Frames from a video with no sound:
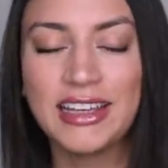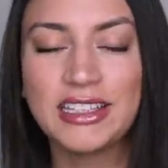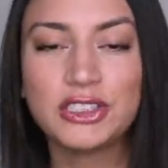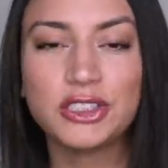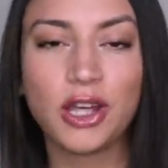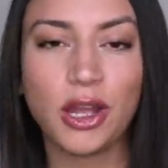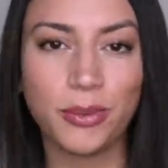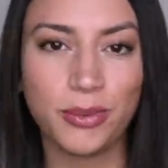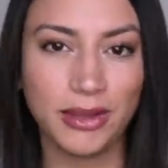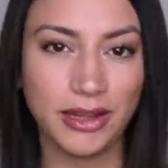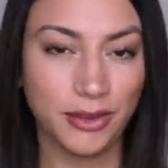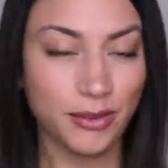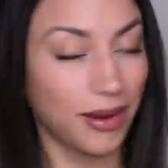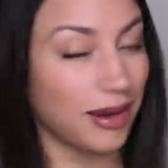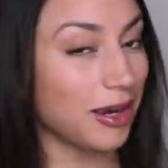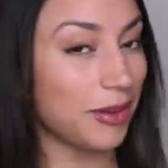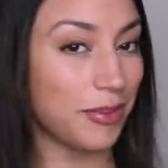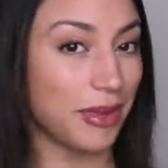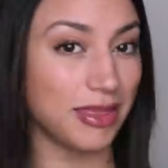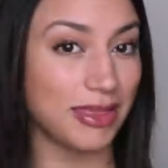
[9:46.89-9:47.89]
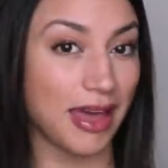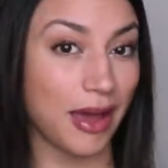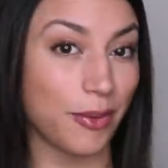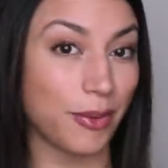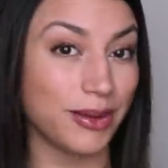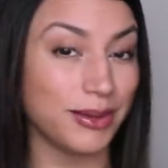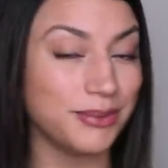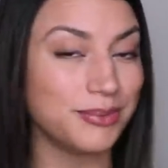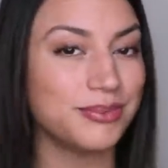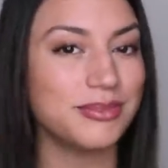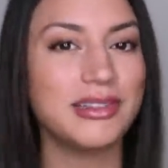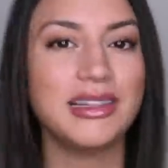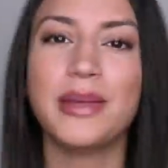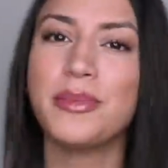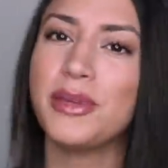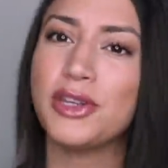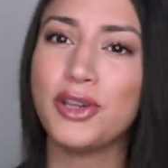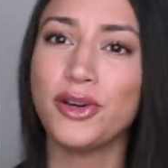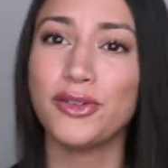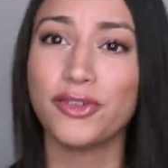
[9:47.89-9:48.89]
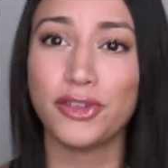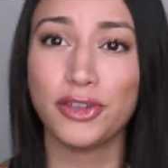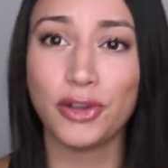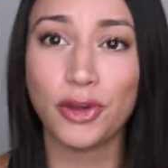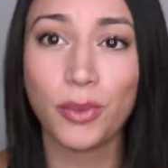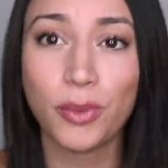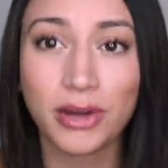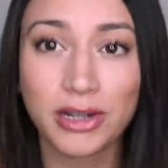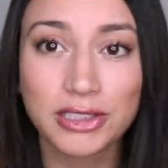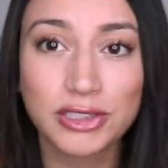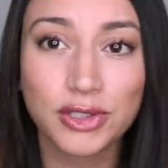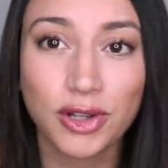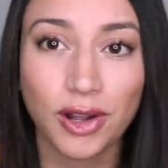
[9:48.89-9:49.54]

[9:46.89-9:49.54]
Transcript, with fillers: So I really recommend that one. Let me know if you know what it's